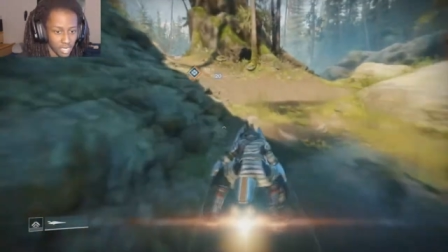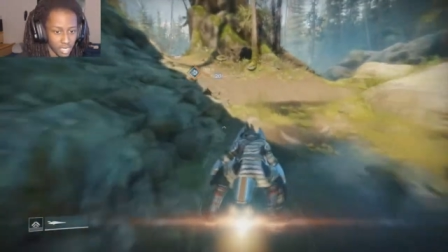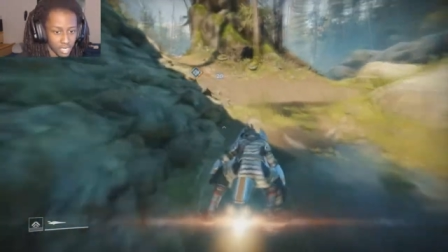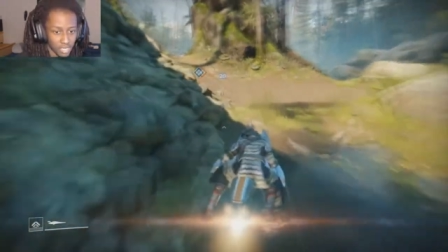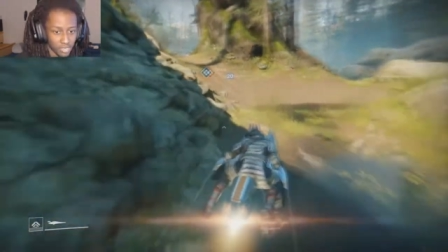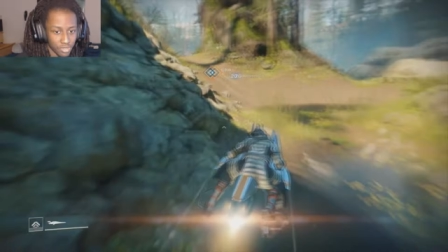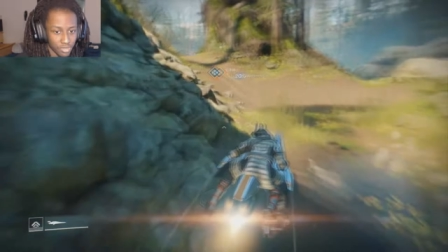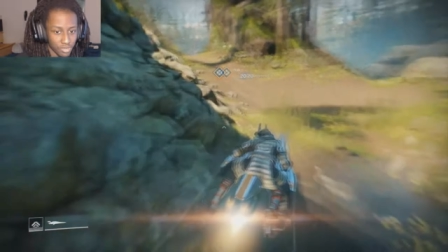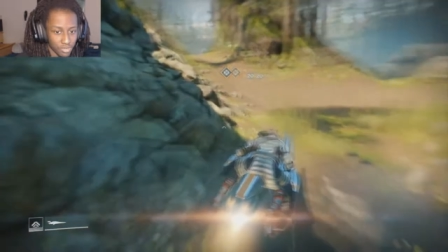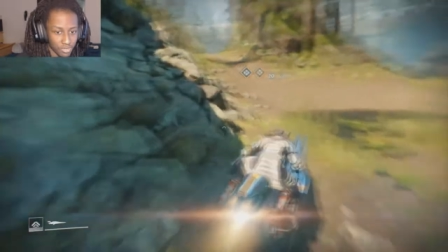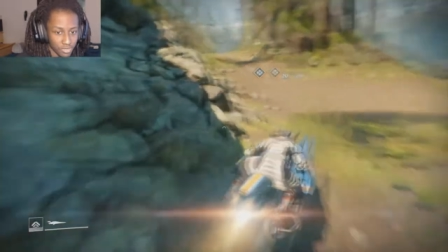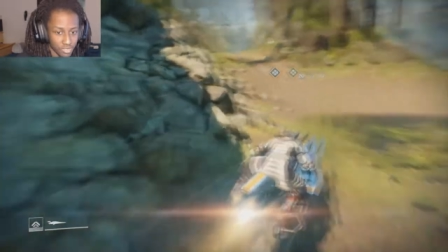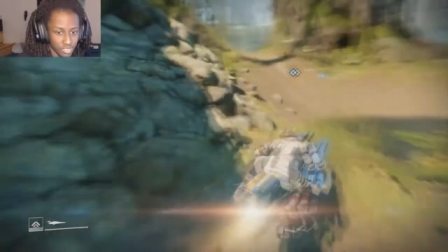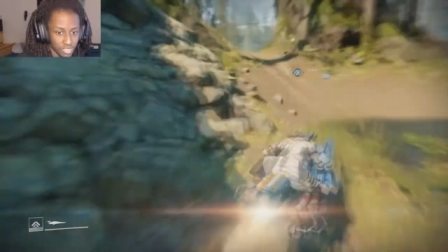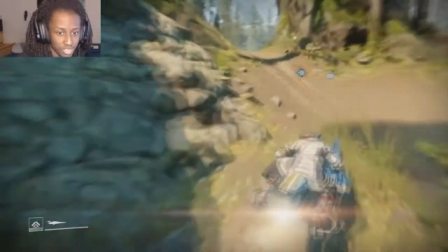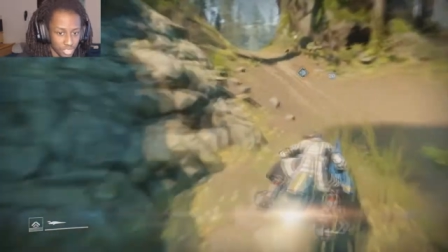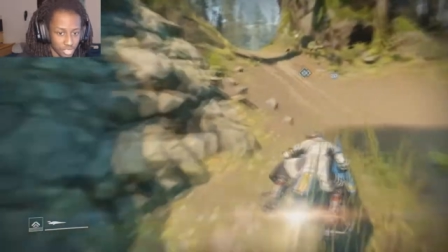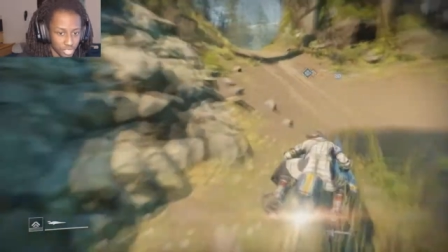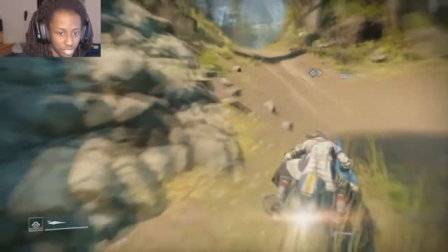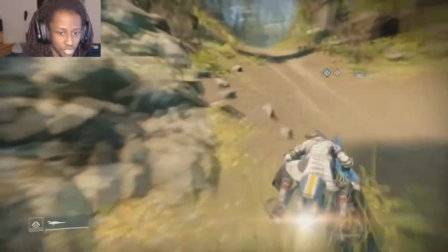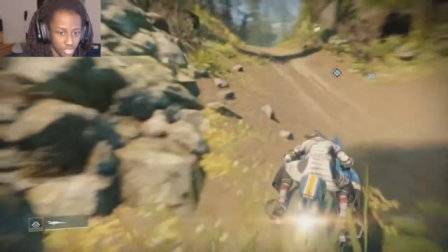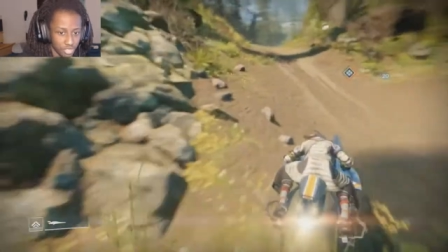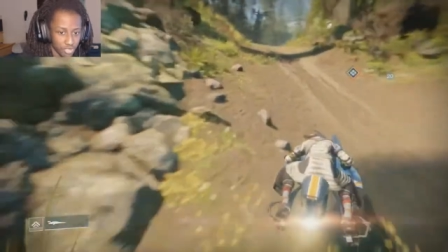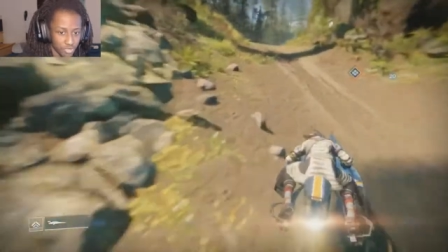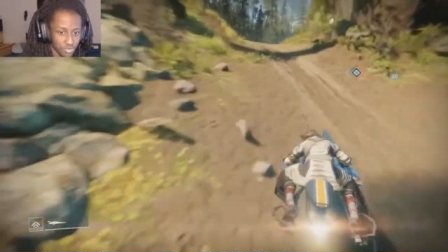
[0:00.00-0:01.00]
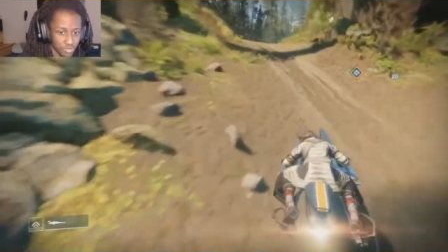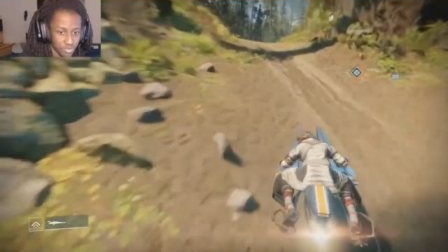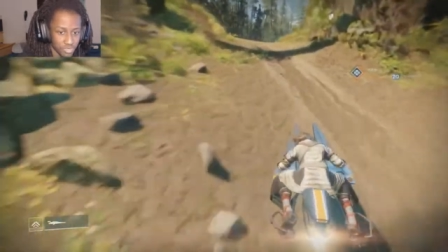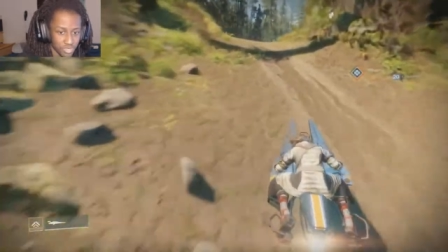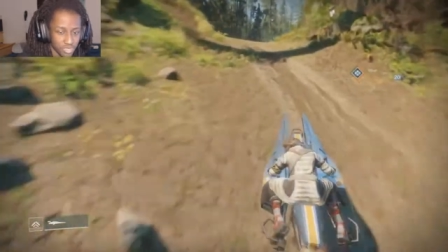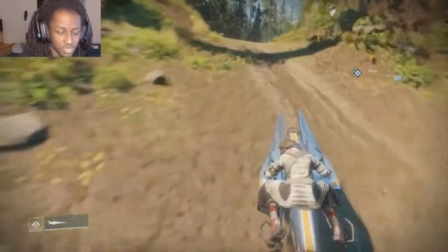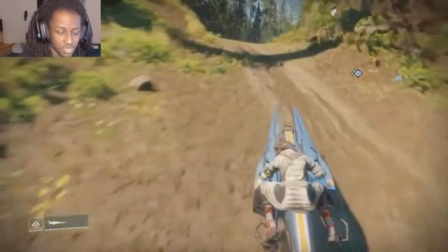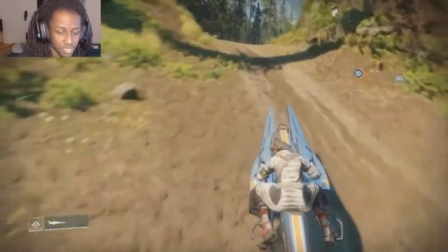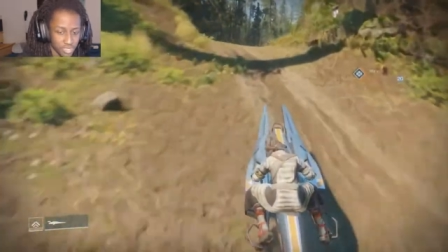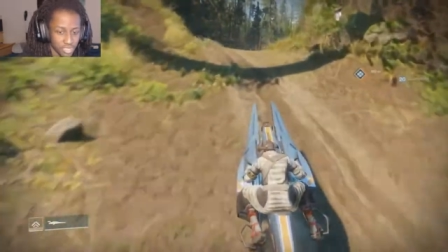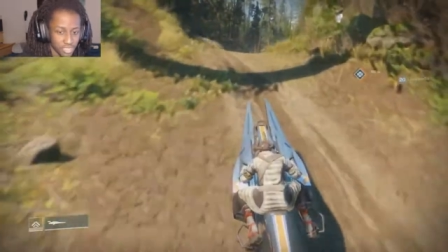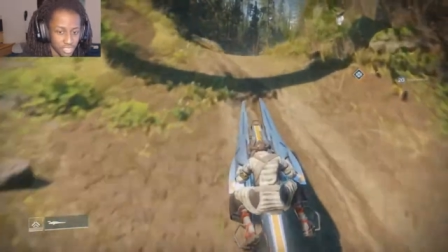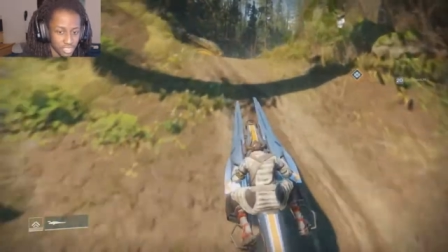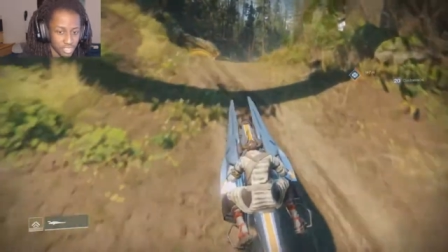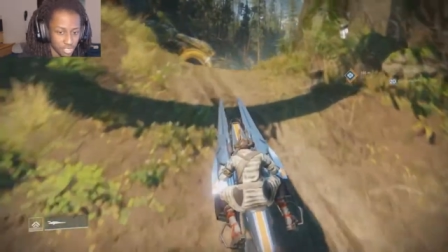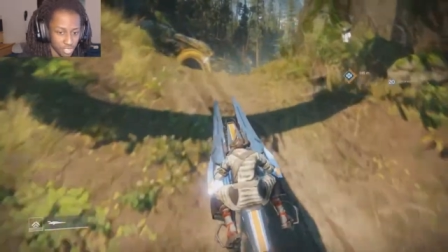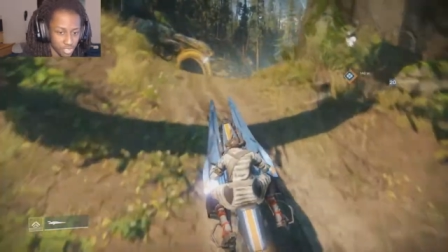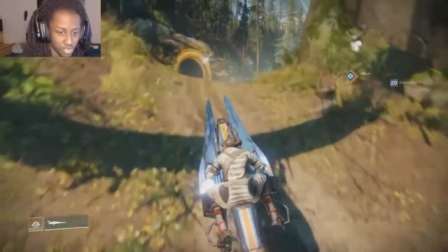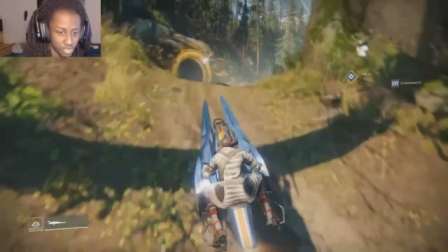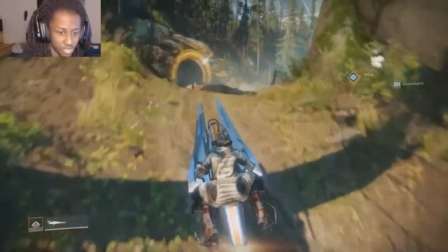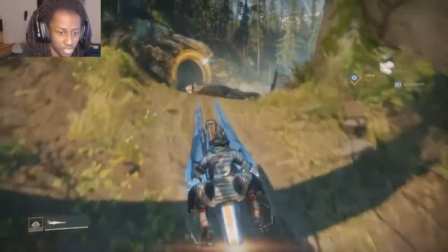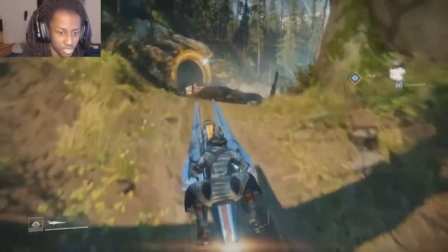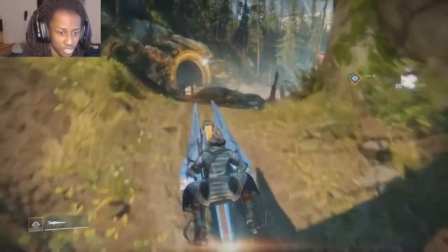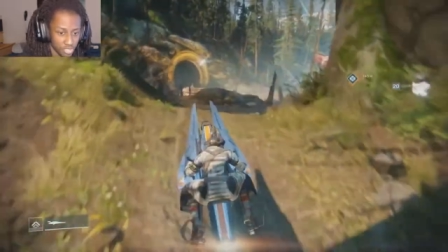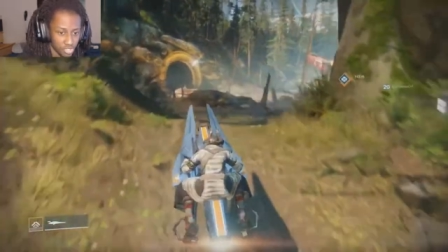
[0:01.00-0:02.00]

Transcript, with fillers: little to no reason to use